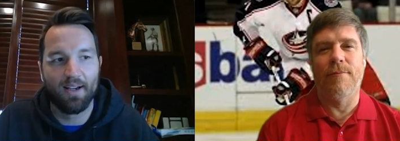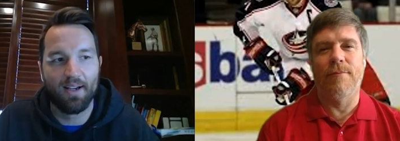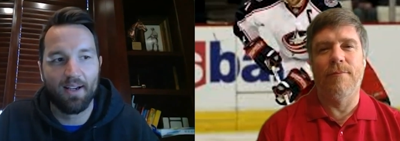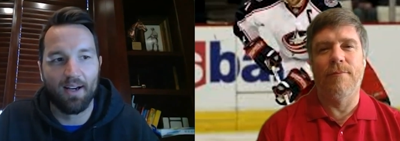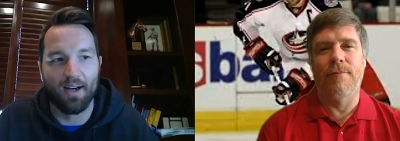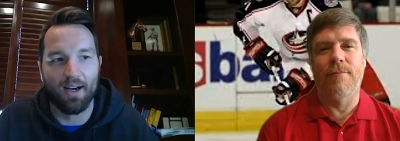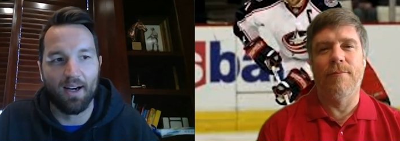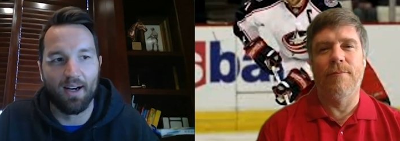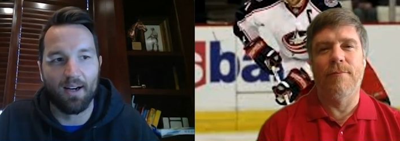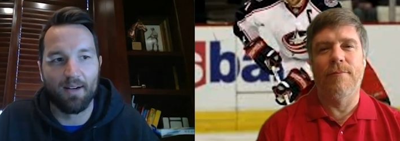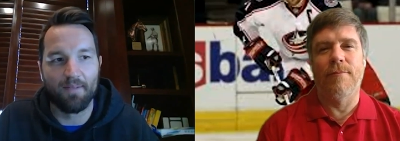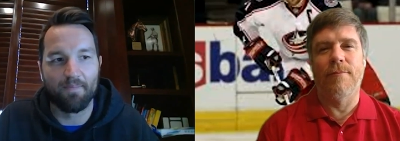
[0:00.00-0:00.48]

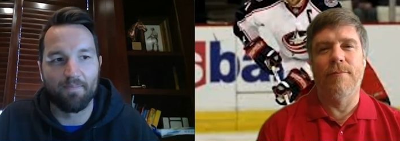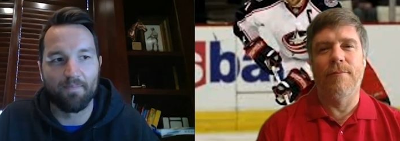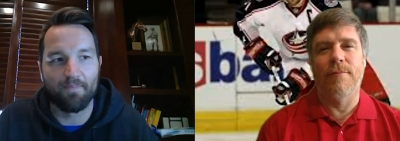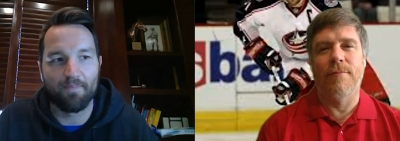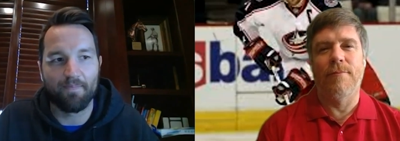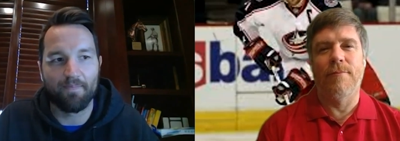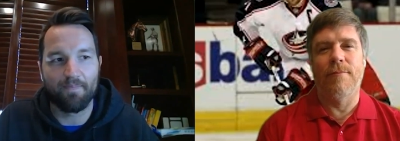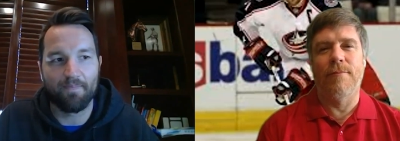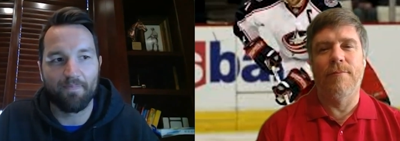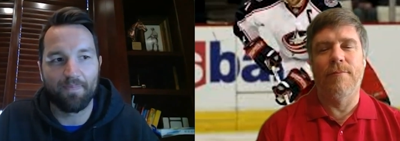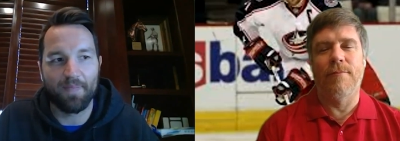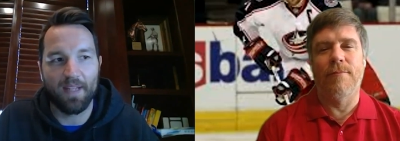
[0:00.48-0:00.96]
Speaker 1: Um,
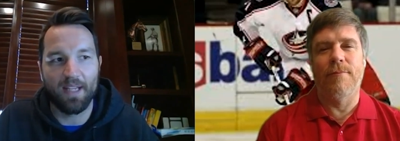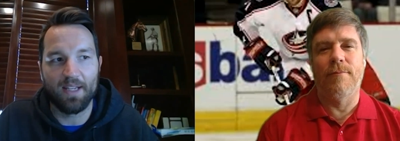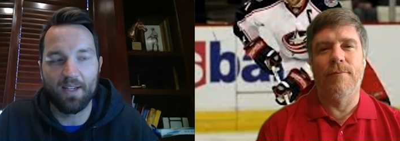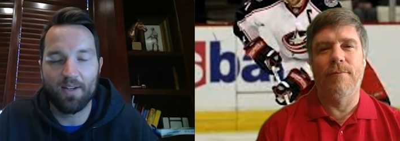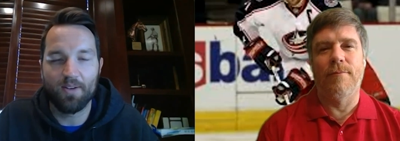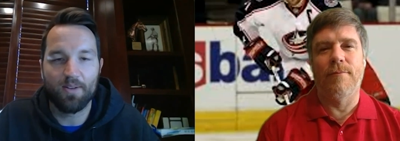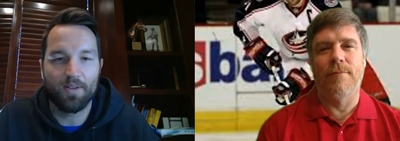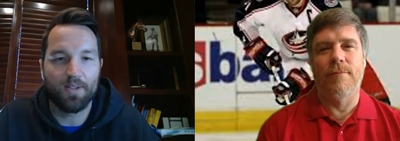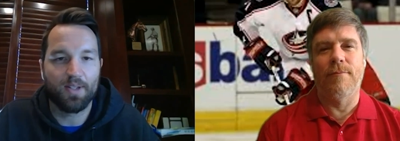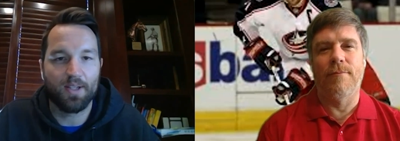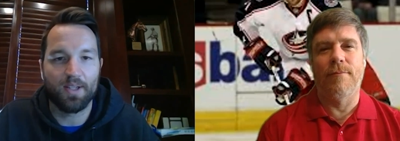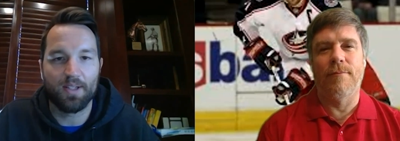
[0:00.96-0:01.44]
and you
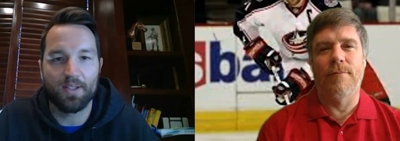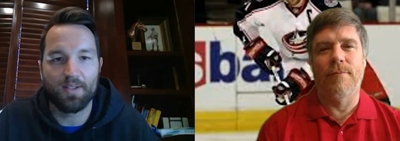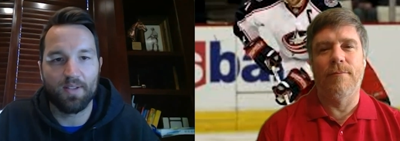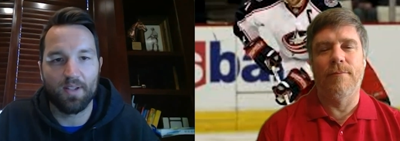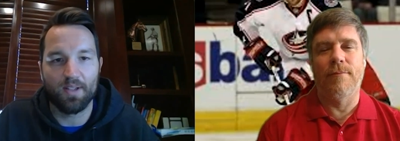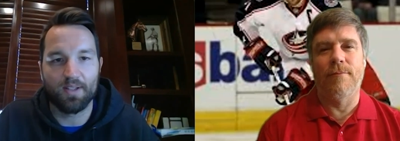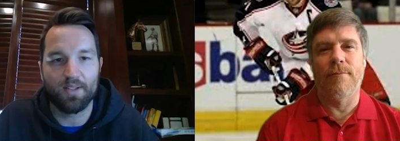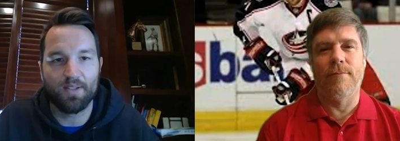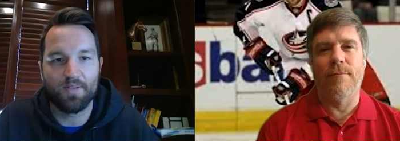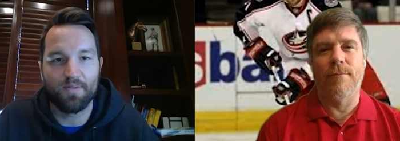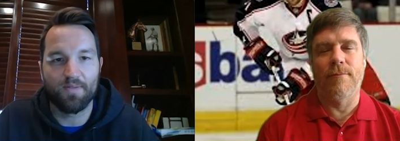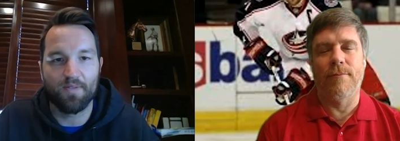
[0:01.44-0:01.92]
know it's
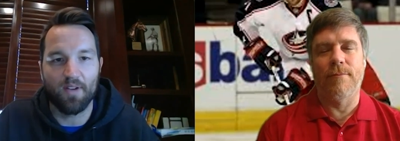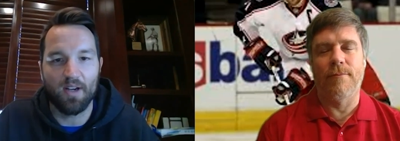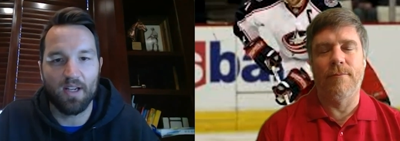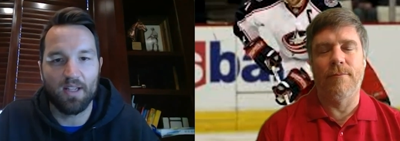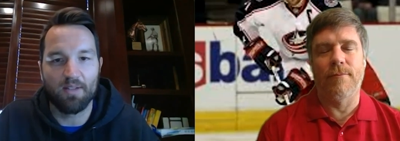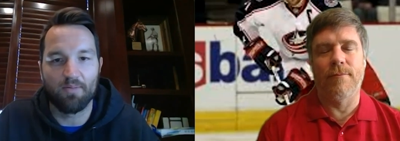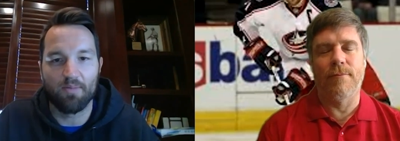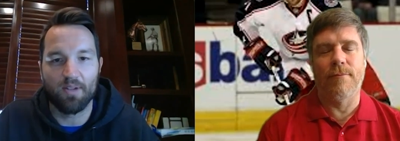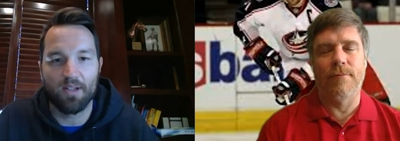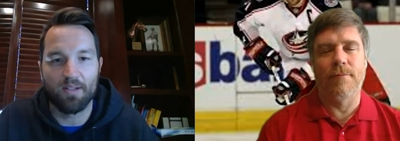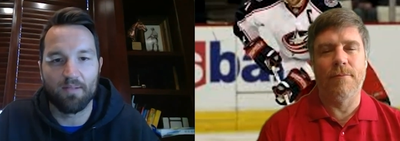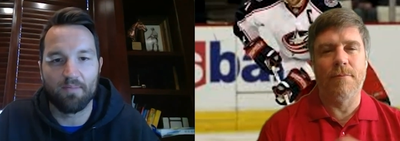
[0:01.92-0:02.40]
it's funny
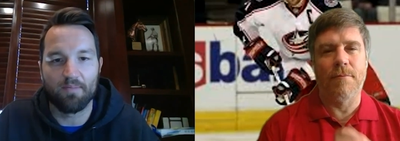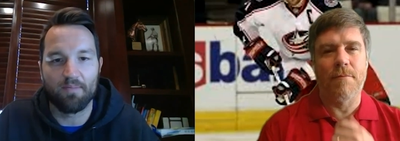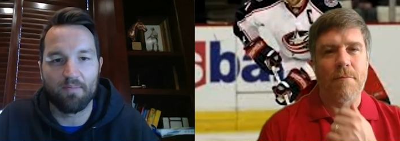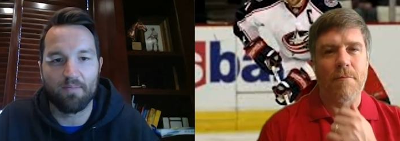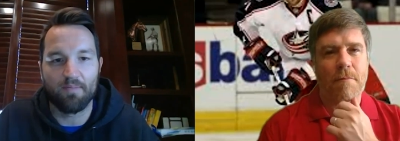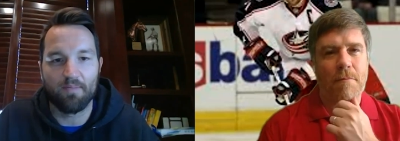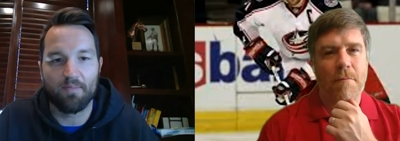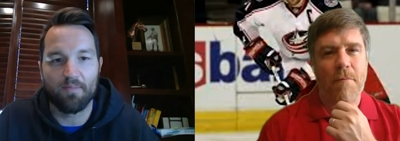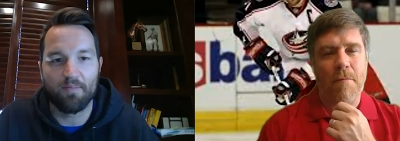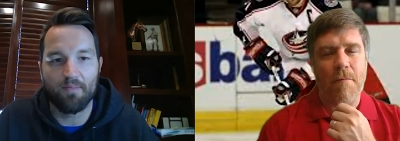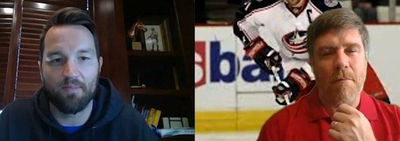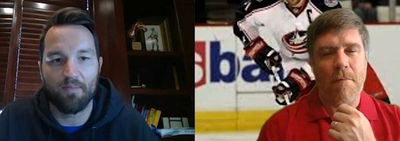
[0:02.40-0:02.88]
when
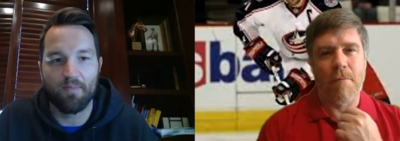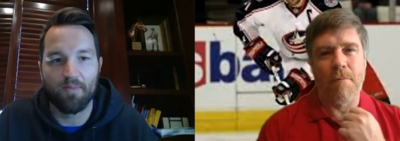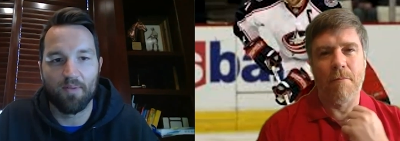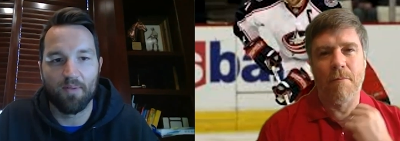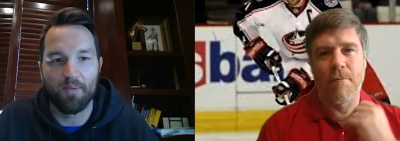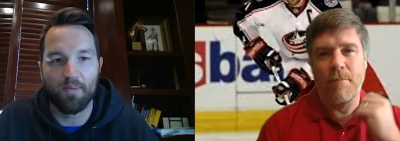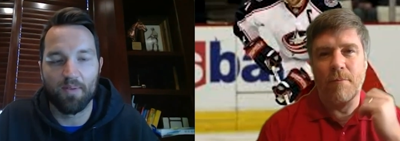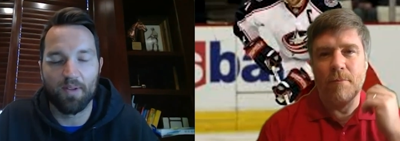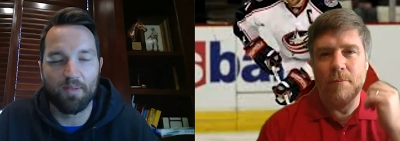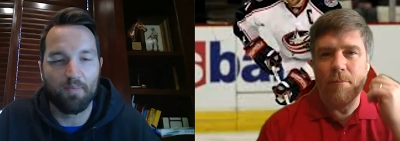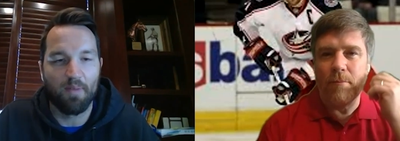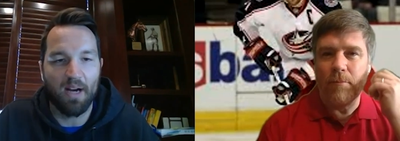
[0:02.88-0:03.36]
w-
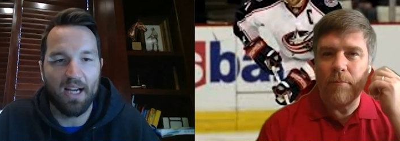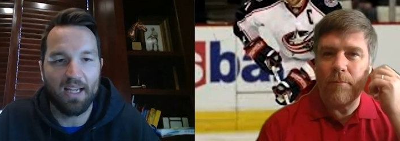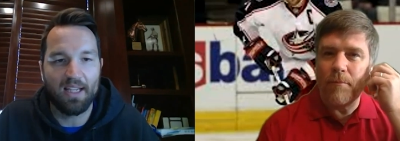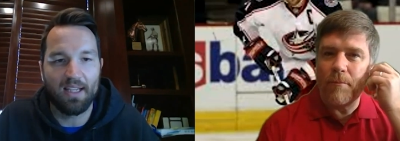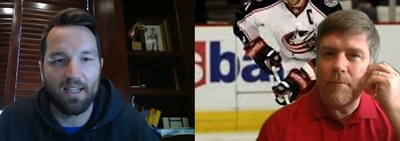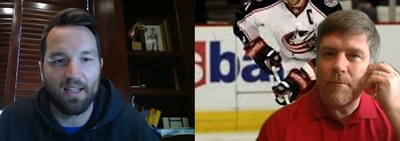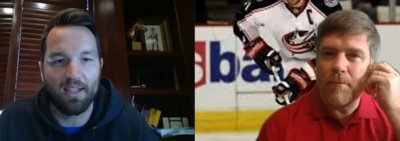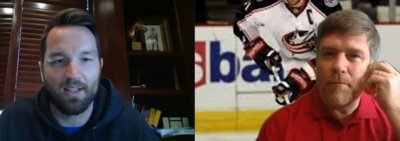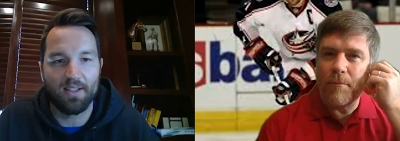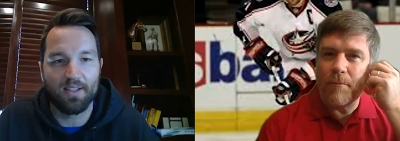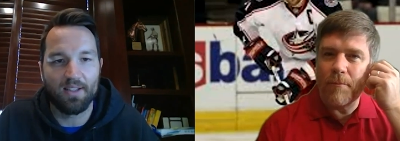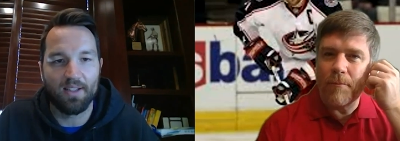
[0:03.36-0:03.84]
with my
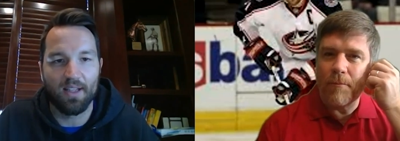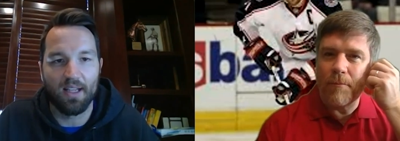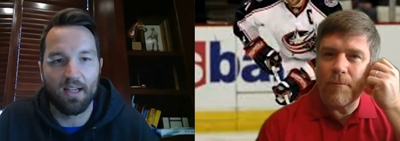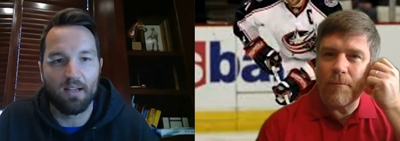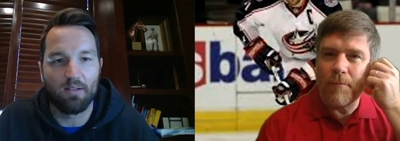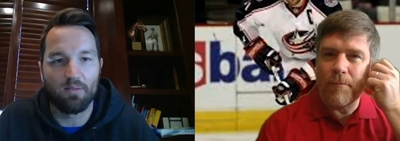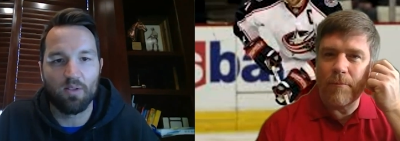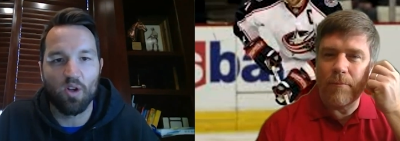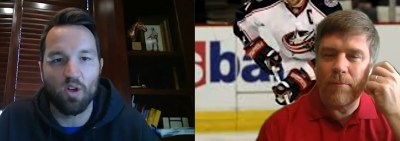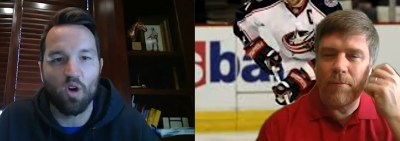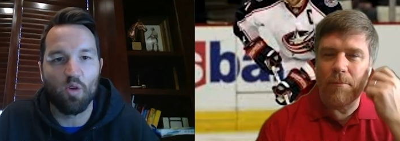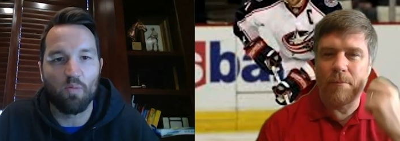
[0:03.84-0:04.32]
kids they
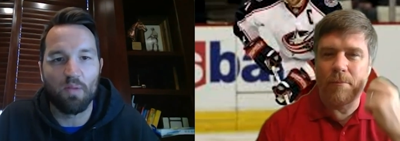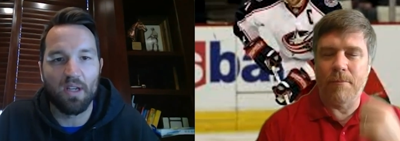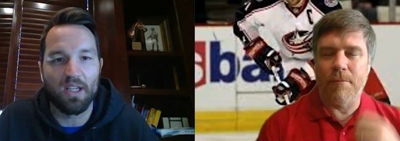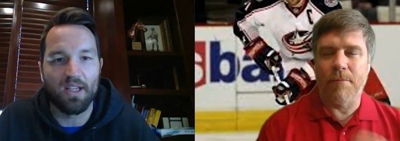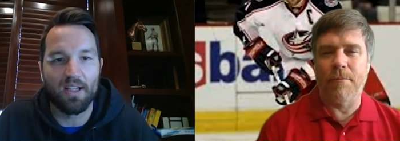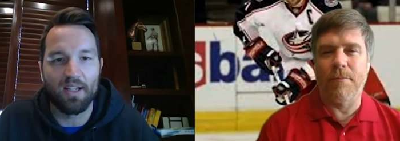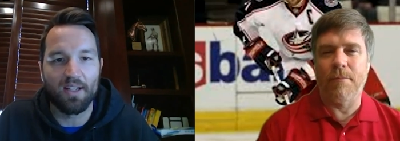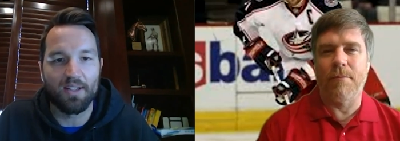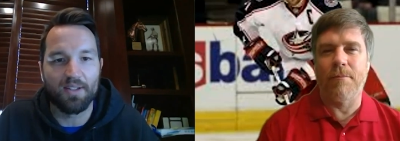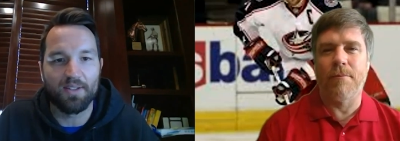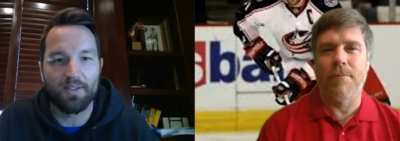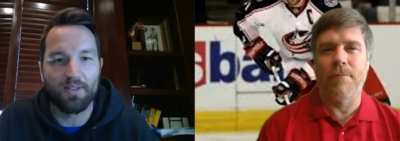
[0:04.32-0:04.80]
don't know
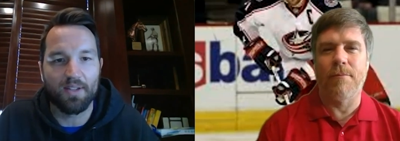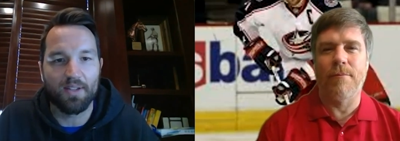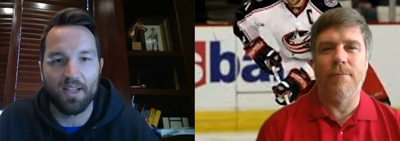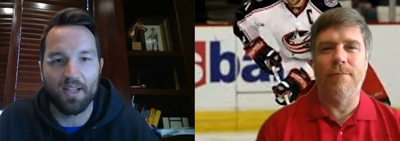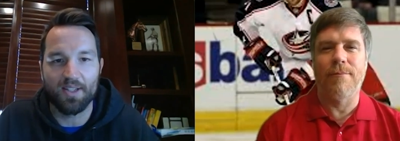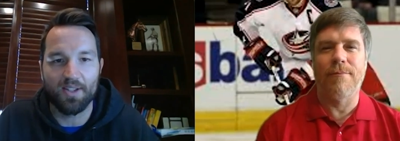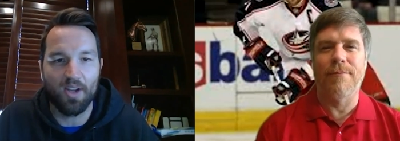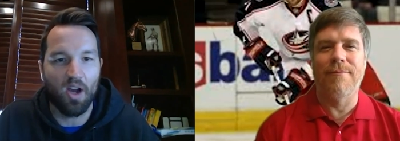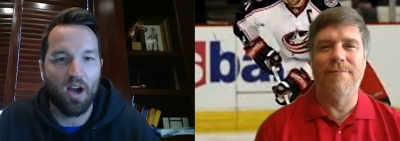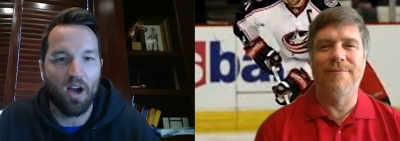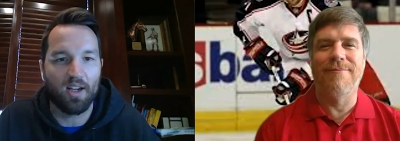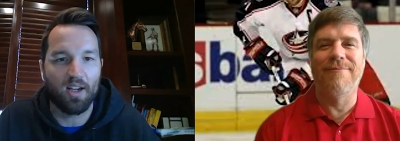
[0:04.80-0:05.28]
me as
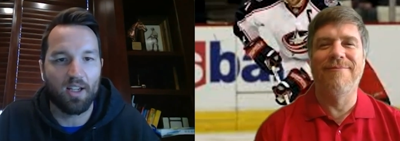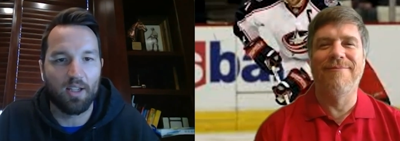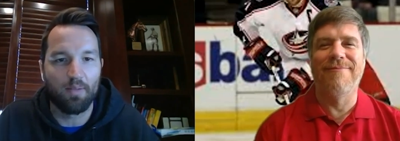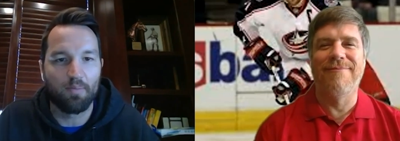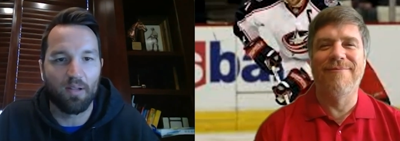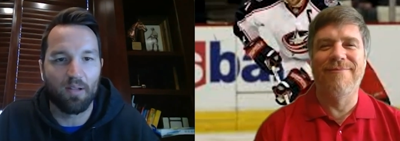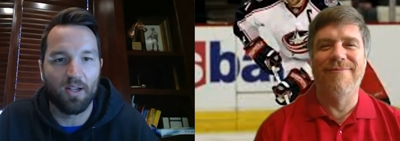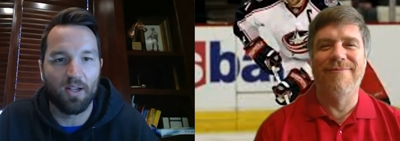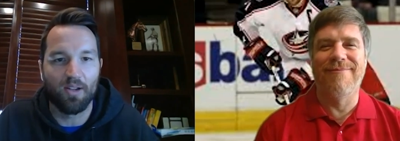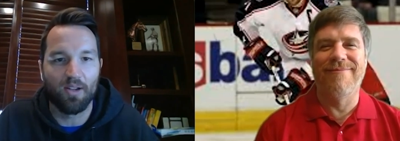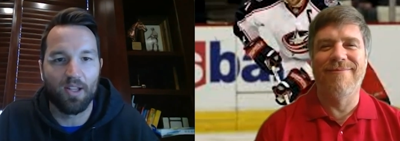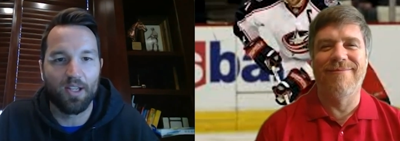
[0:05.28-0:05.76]
as a hockey
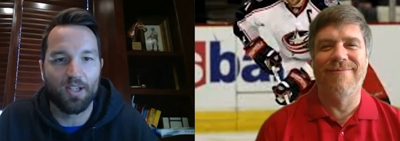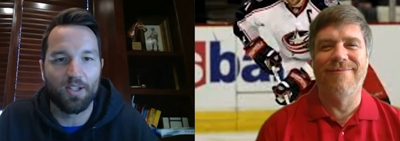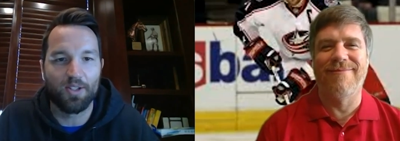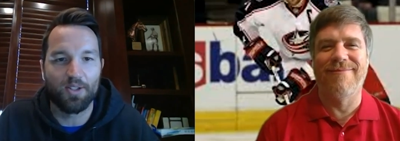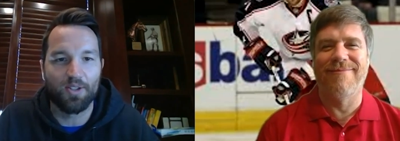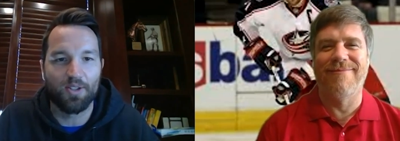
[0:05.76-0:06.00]
player they just